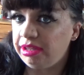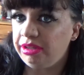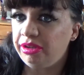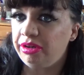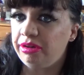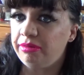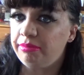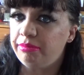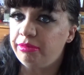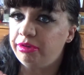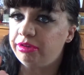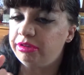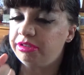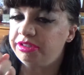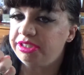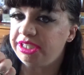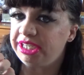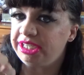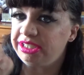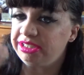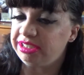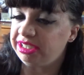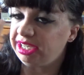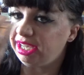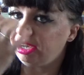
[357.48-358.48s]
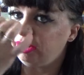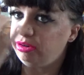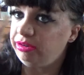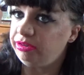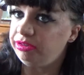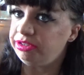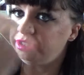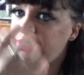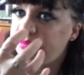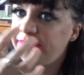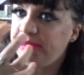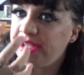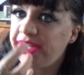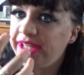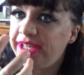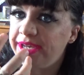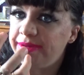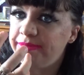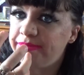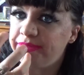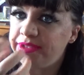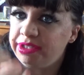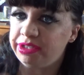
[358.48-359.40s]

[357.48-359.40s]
more to actually get onto my lips.